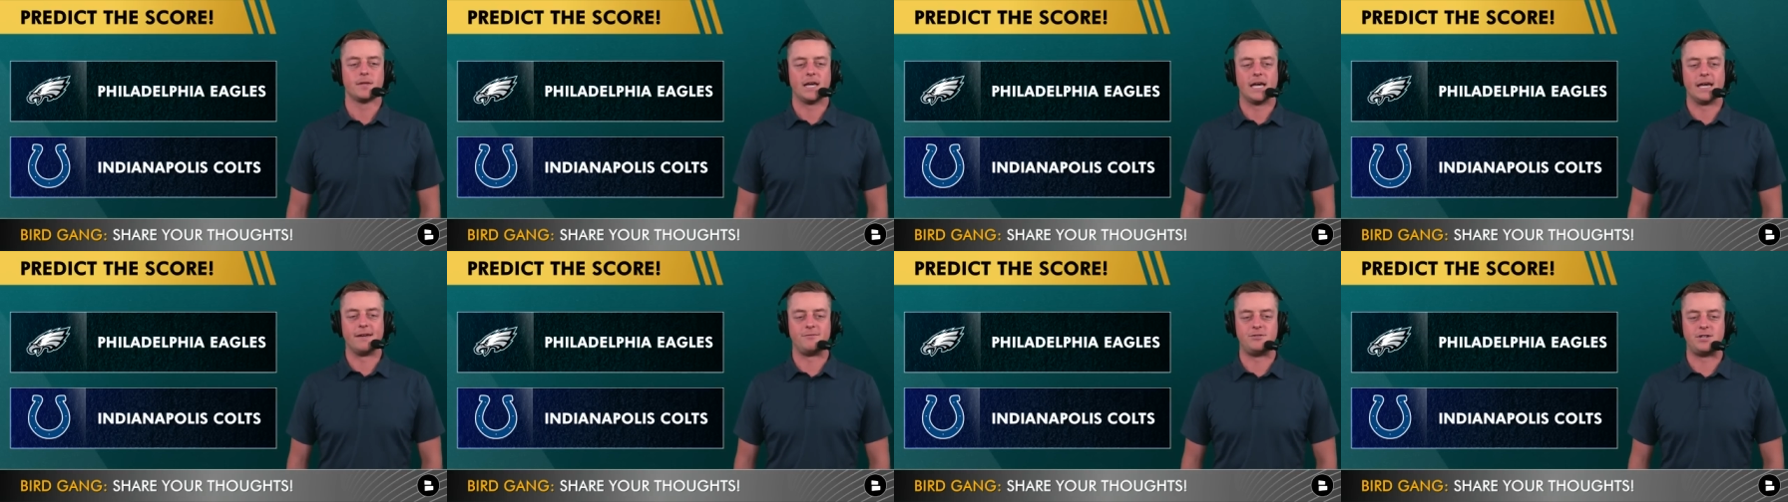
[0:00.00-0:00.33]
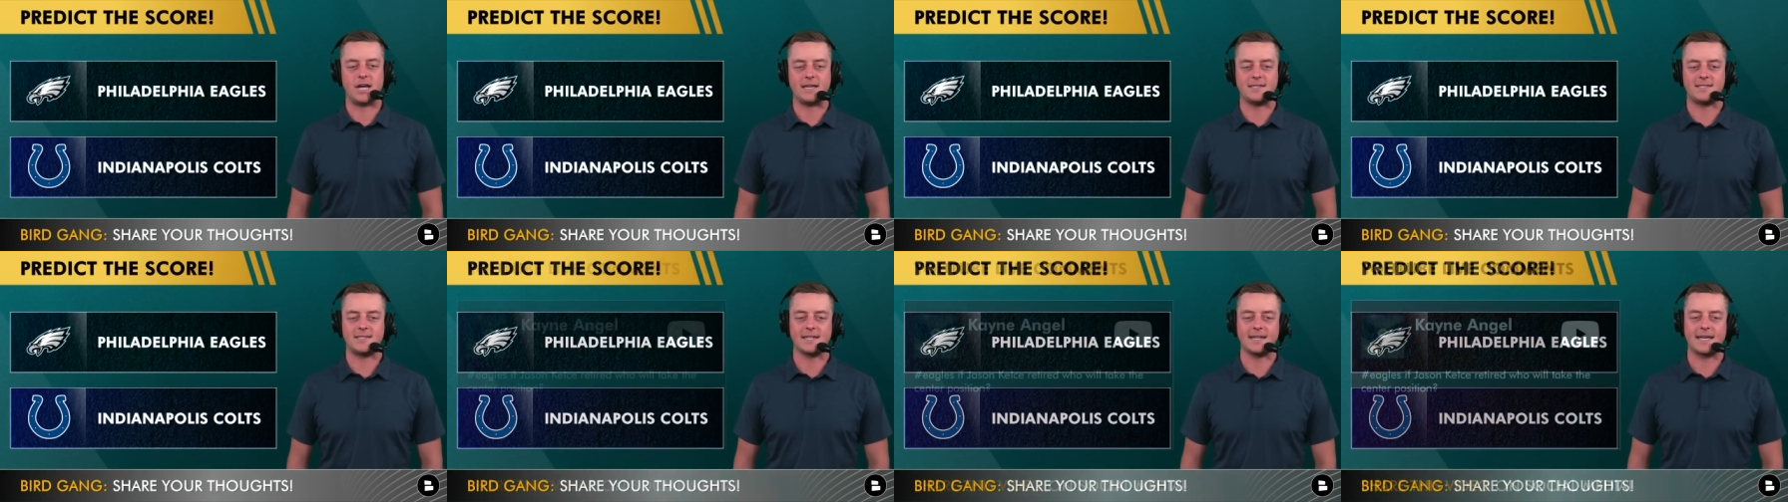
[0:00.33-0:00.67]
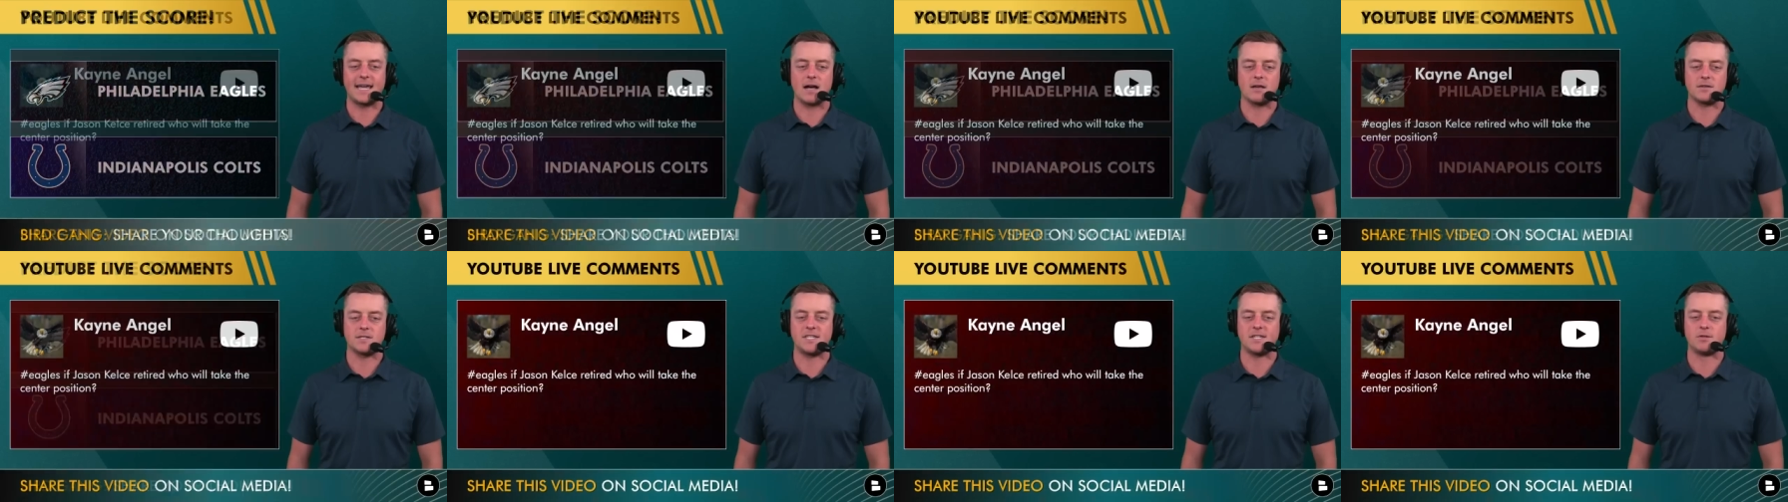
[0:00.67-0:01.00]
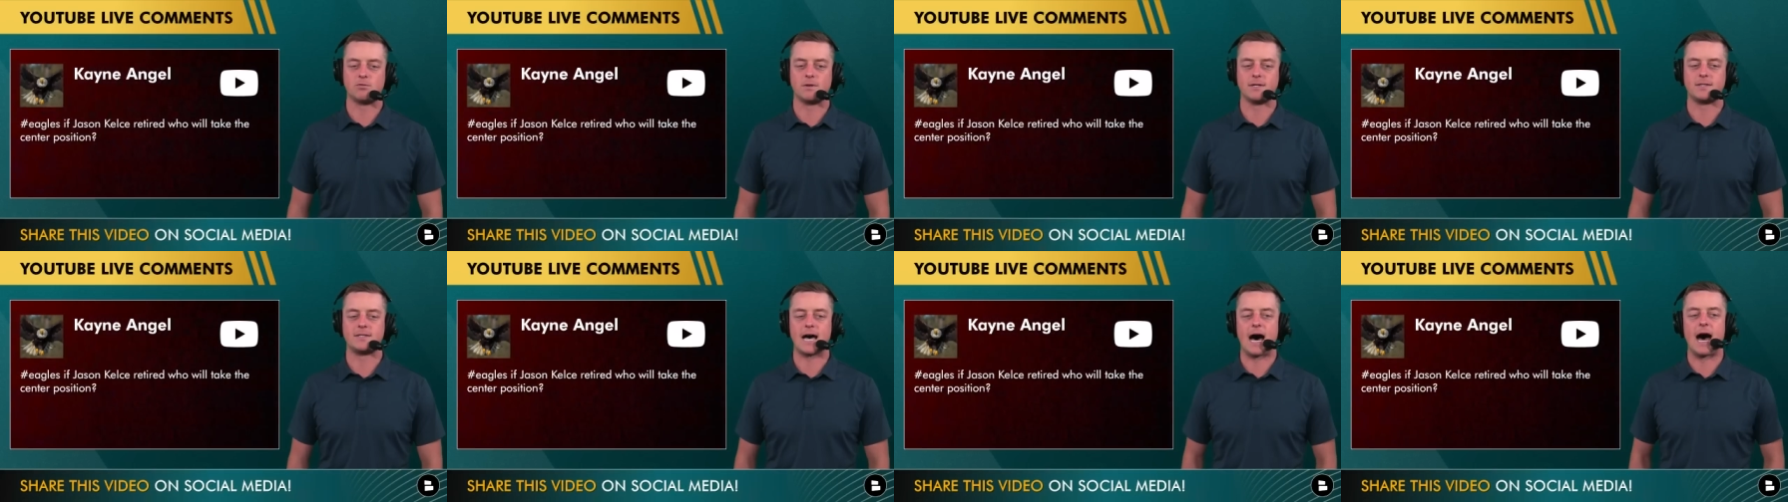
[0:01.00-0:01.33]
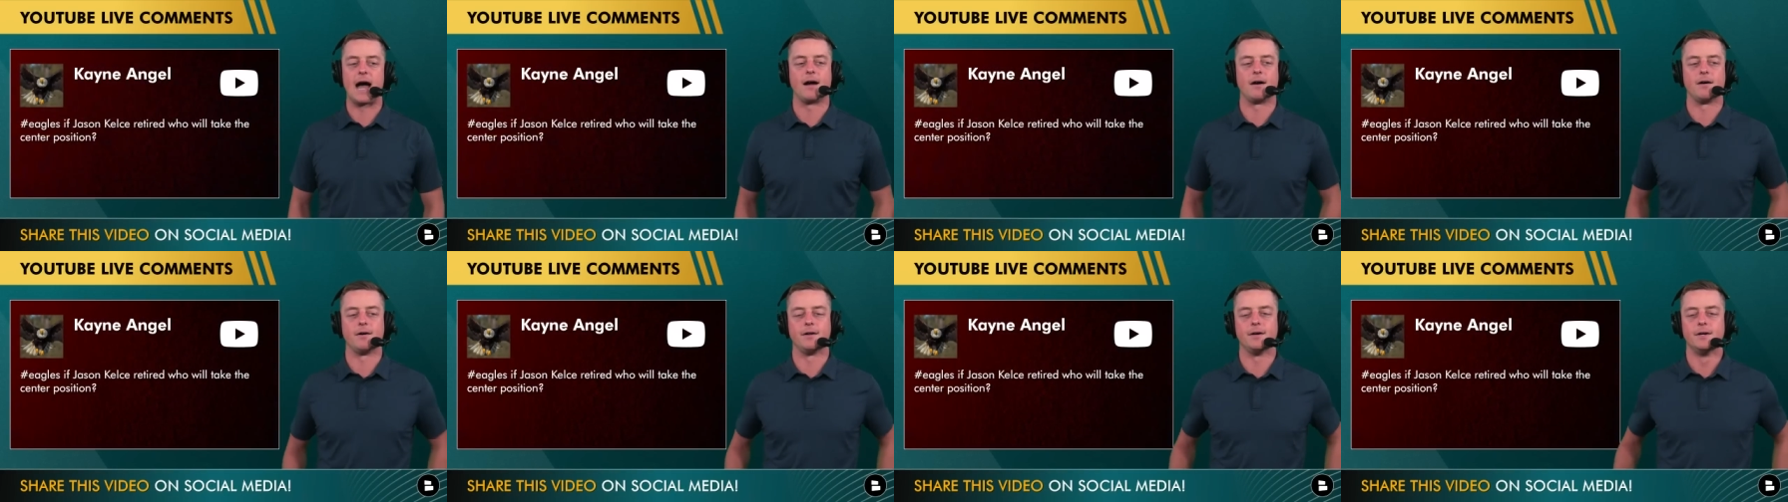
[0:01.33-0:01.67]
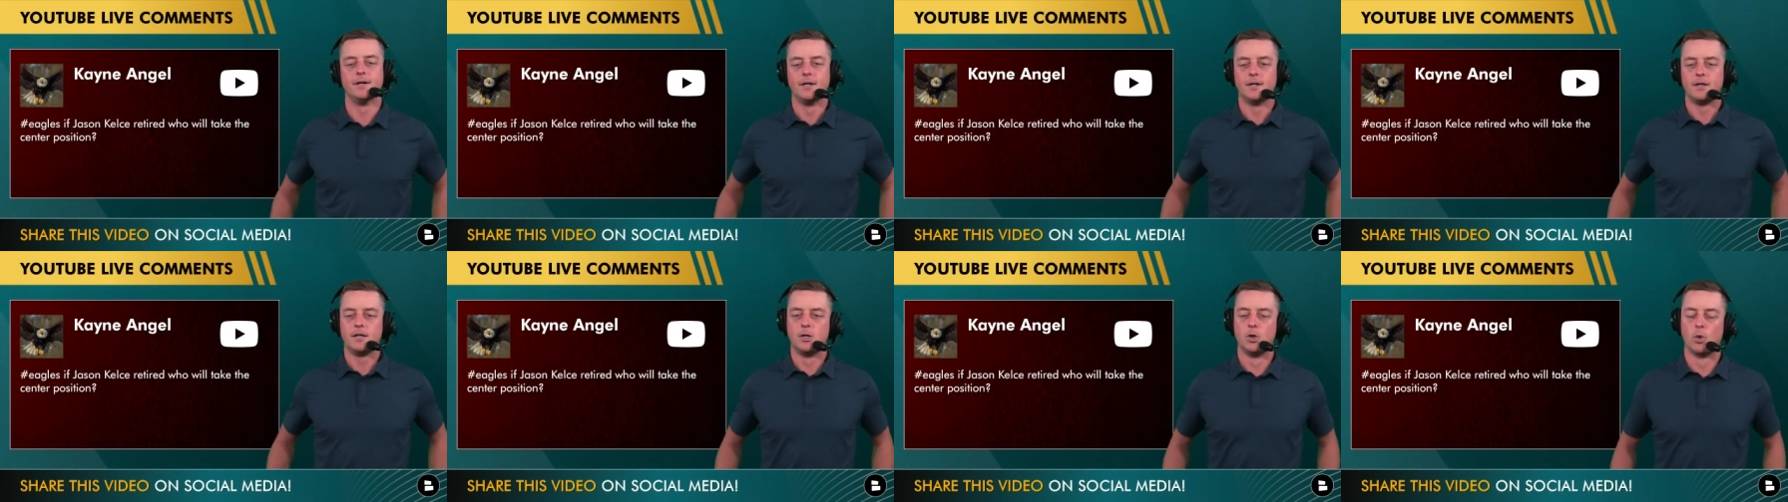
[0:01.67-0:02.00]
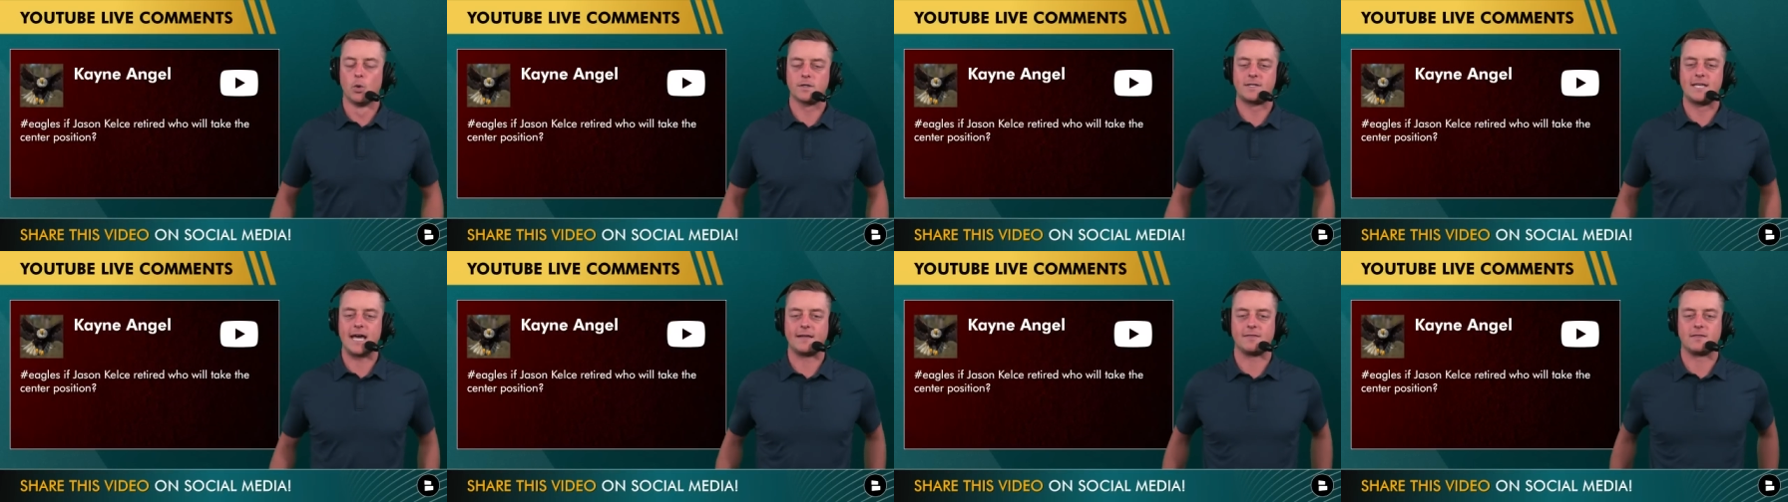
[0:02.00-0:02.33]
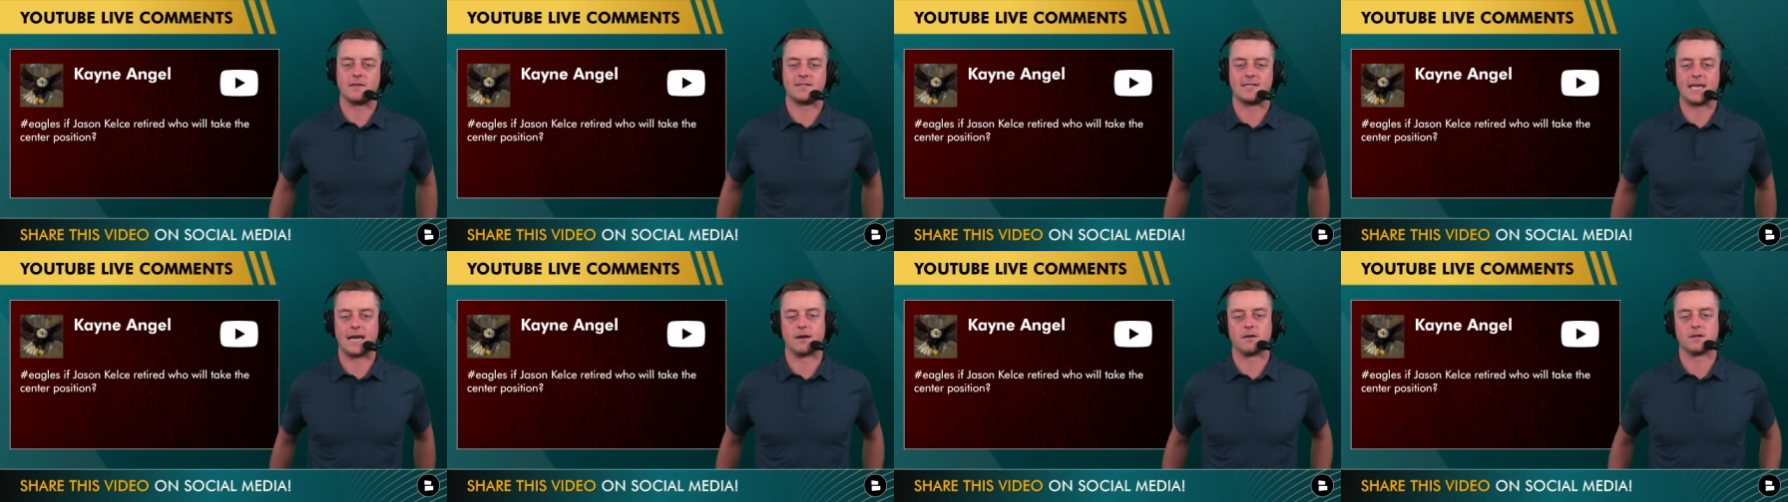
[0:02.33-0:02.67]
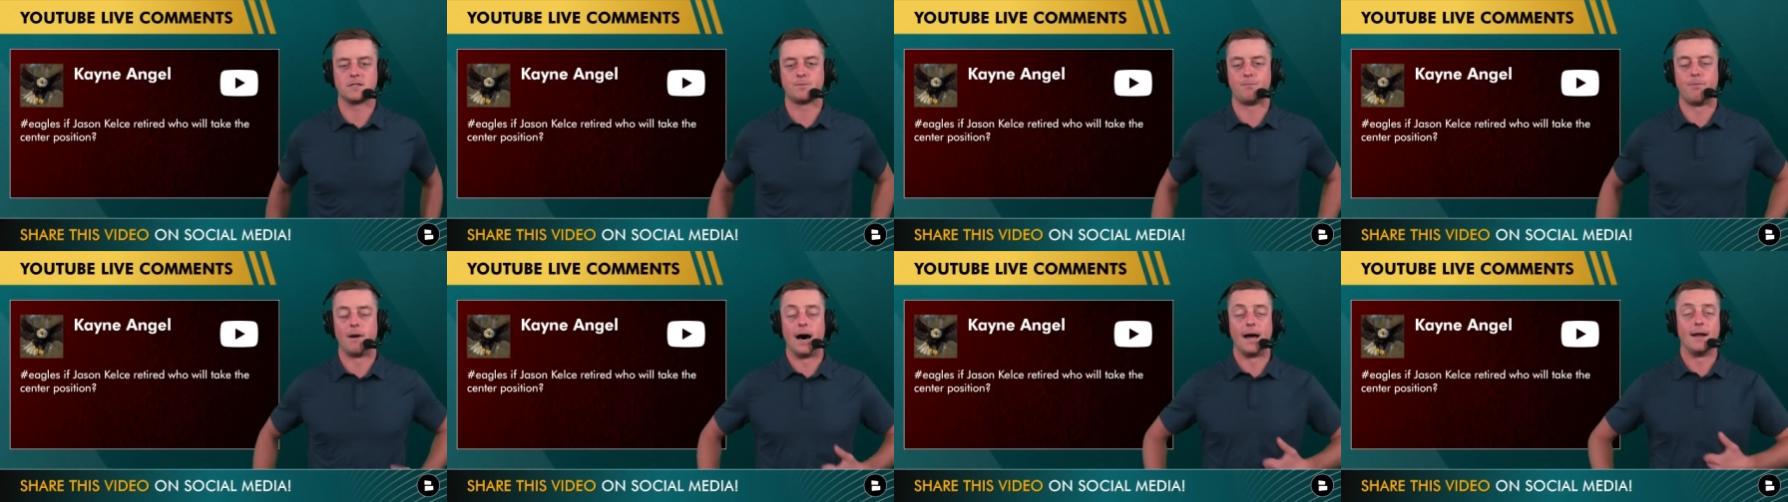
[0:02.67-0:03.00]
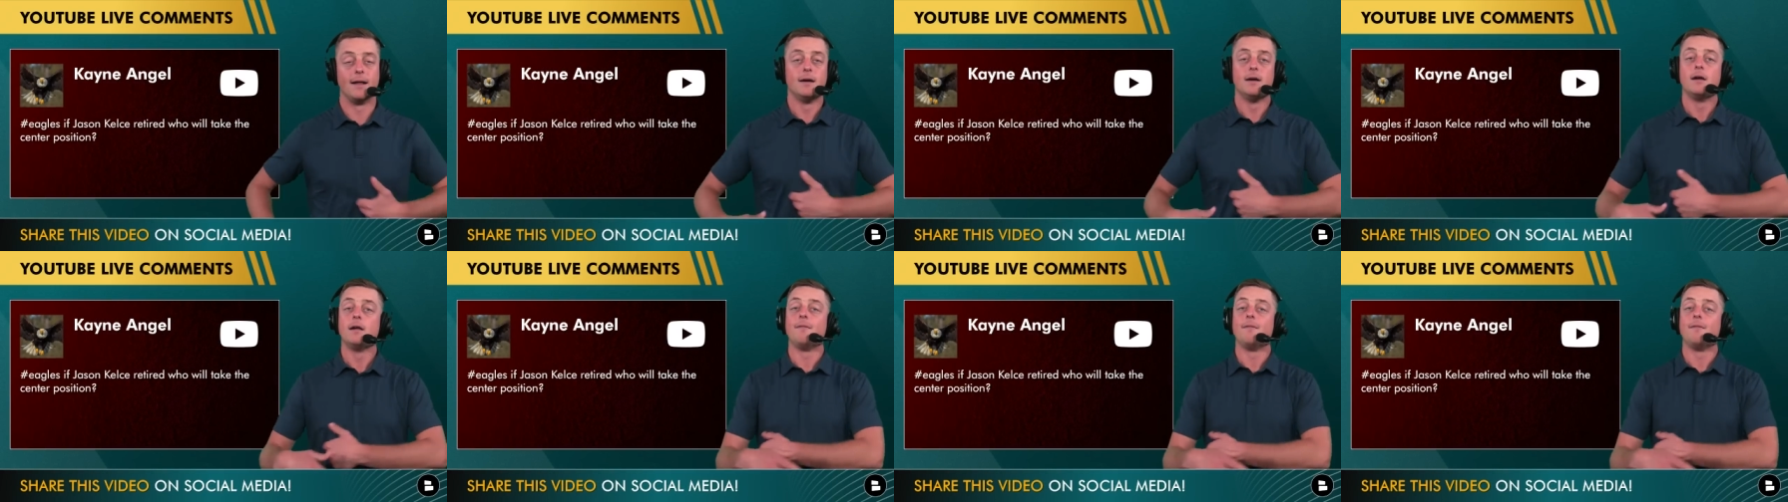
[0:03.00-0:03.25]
if Jason Kelce retired, who will take the center spot?